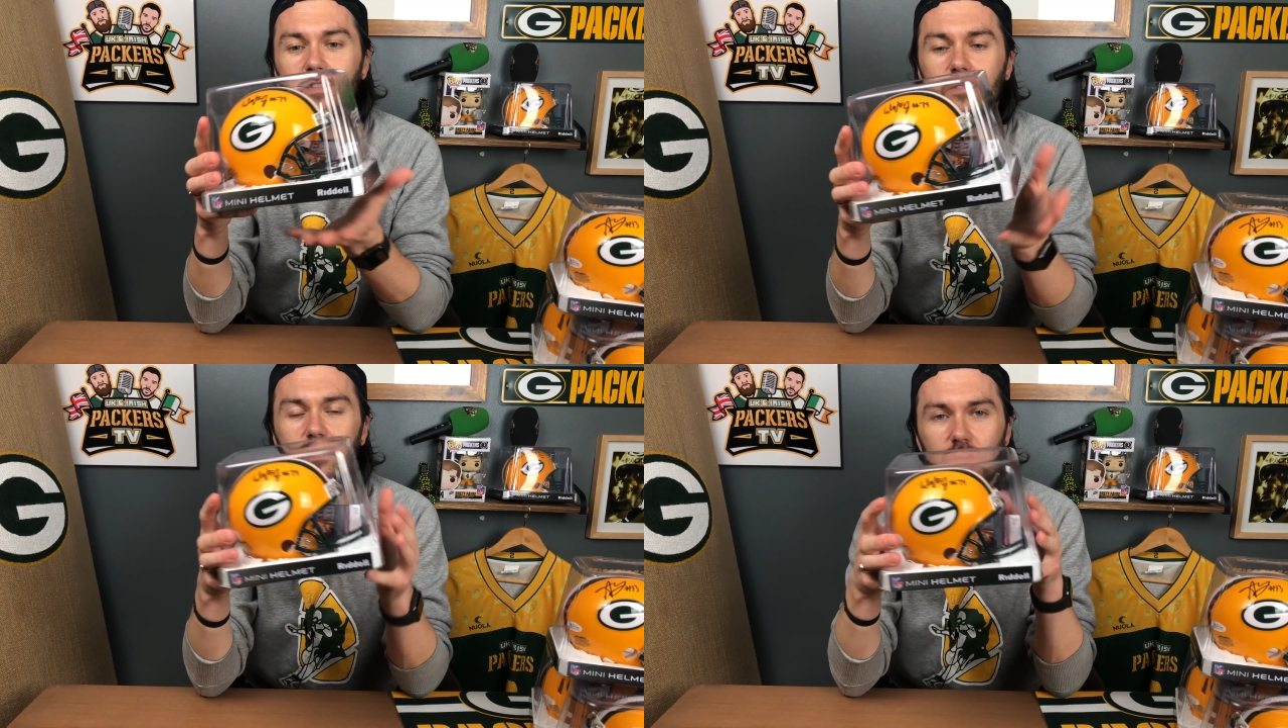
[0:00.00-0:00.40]

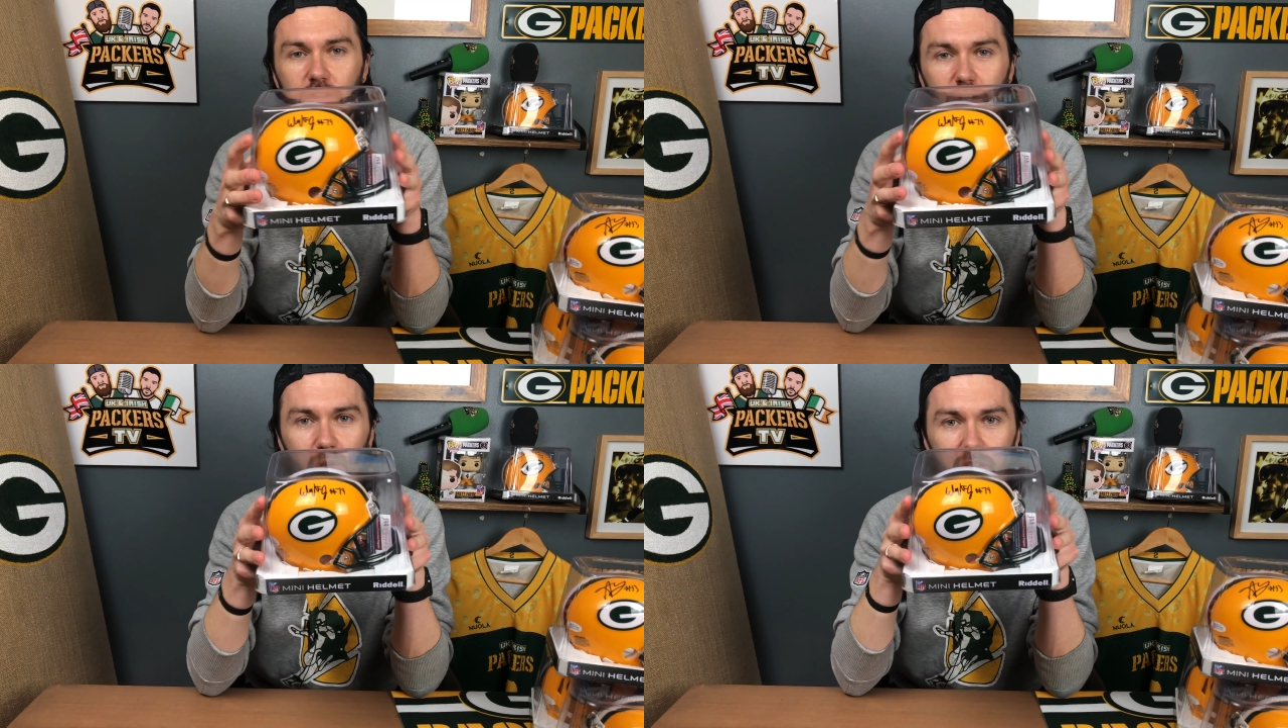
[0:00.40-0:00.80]

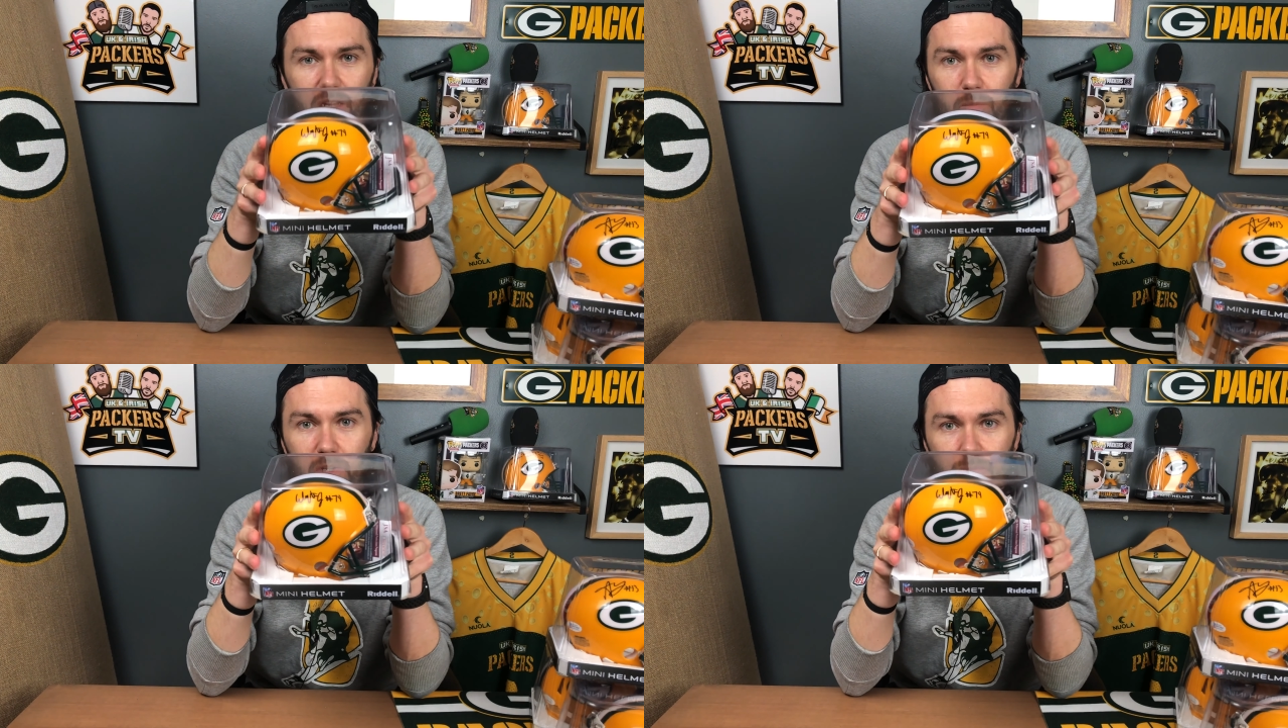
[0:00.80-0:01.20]
signed mini
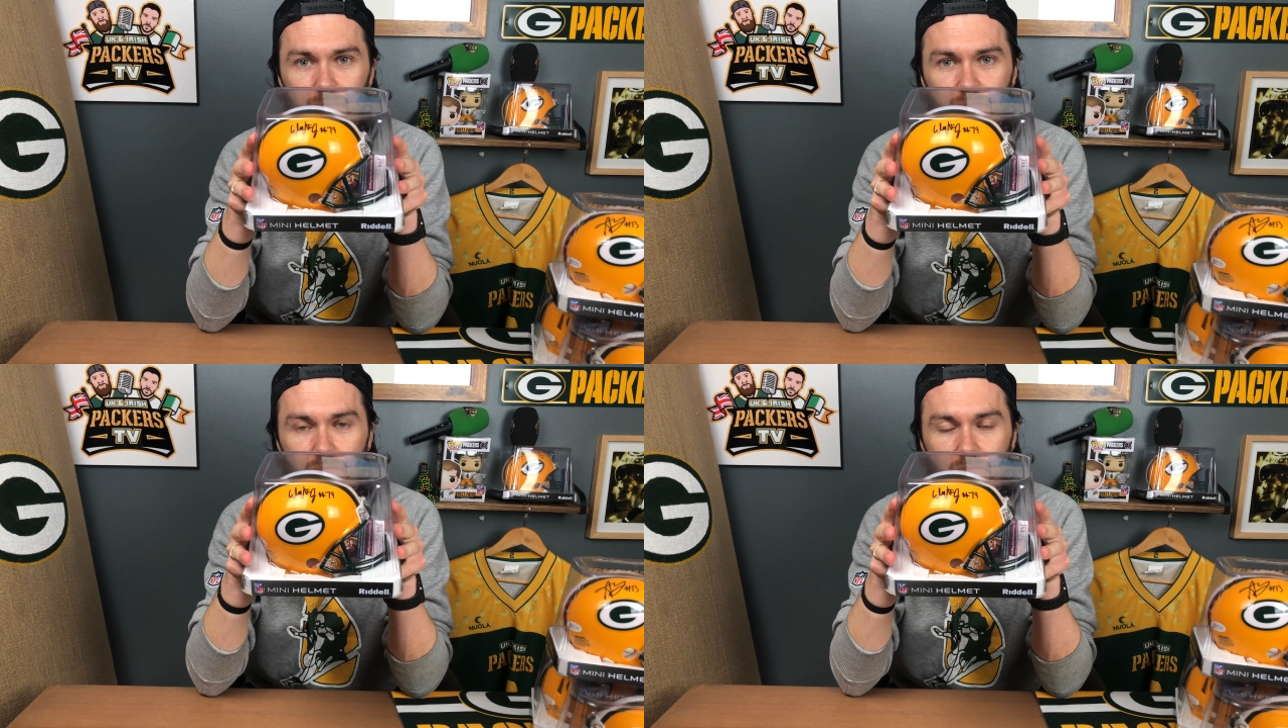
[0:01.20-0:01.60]
helmet.
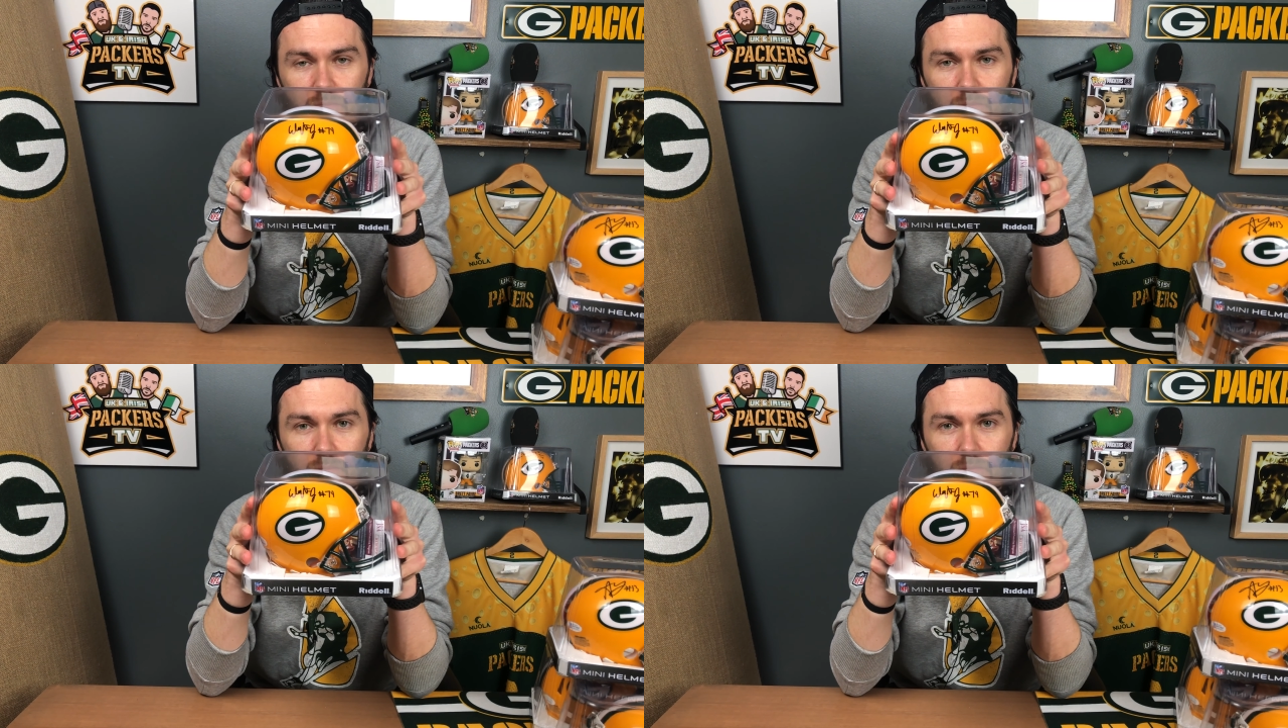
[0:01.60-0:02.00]

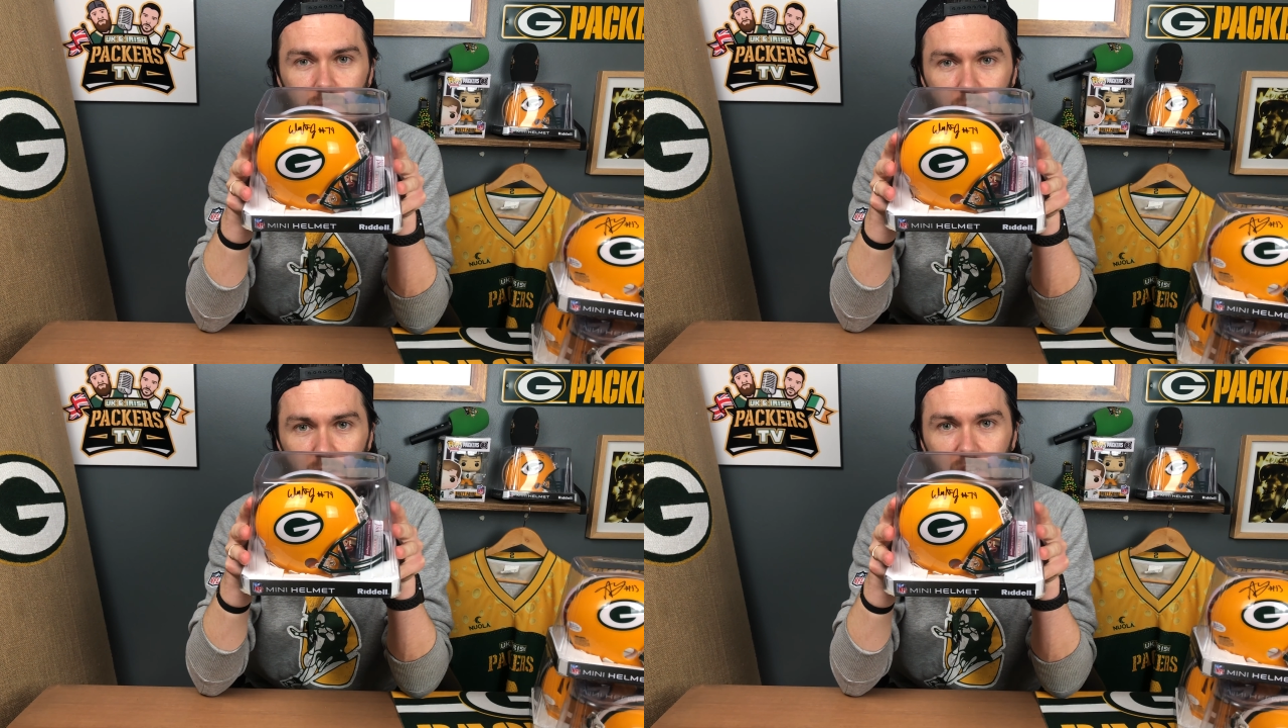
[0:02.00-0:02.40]

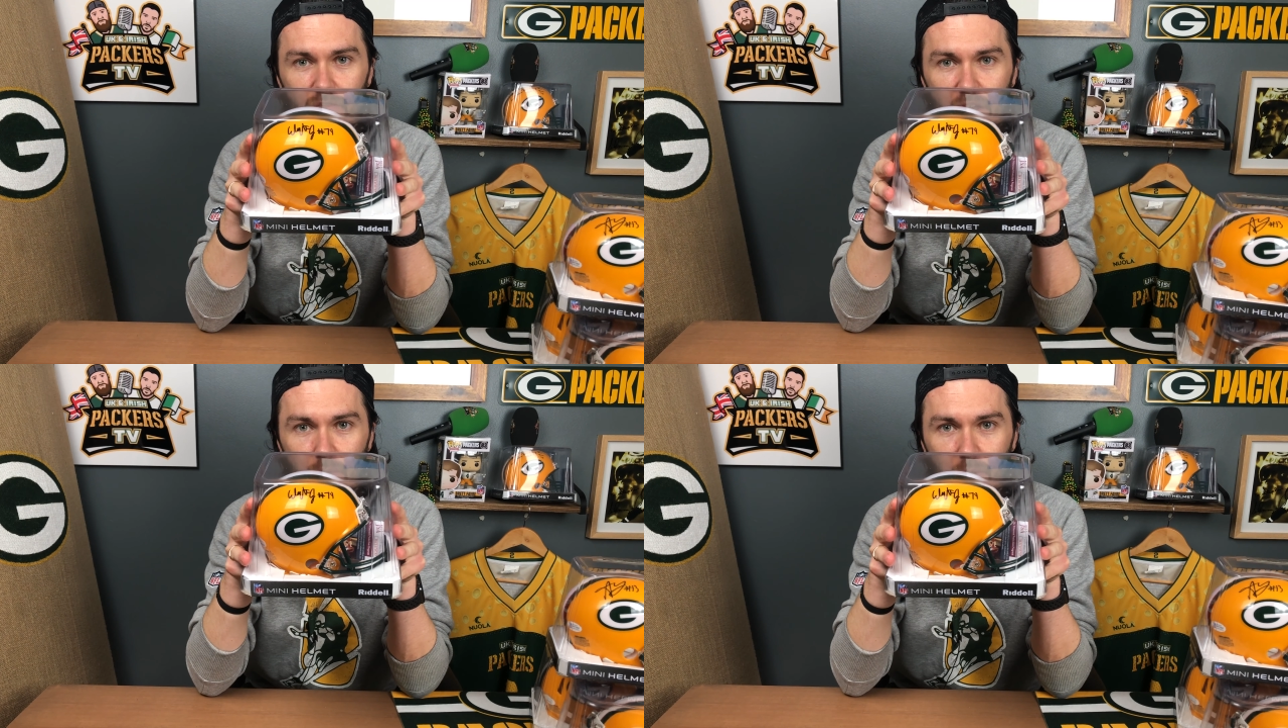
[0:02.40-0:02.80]
I'm going to give
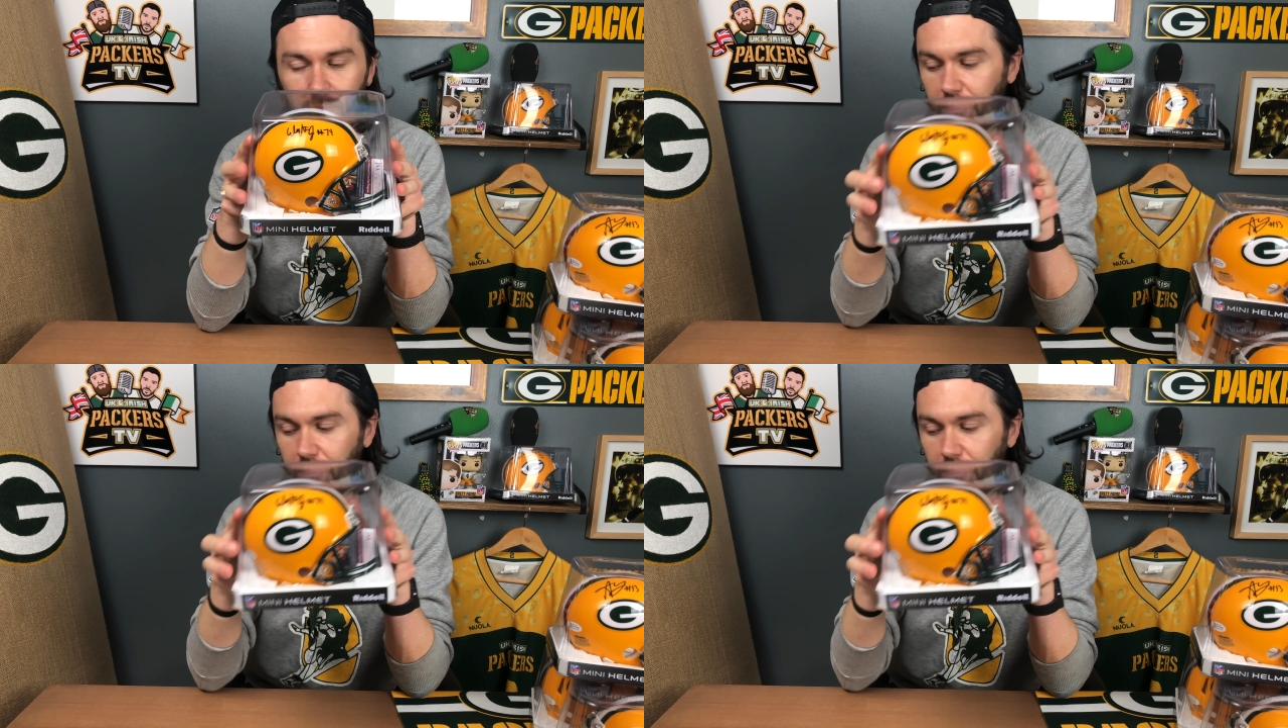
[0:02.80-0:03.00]
that away.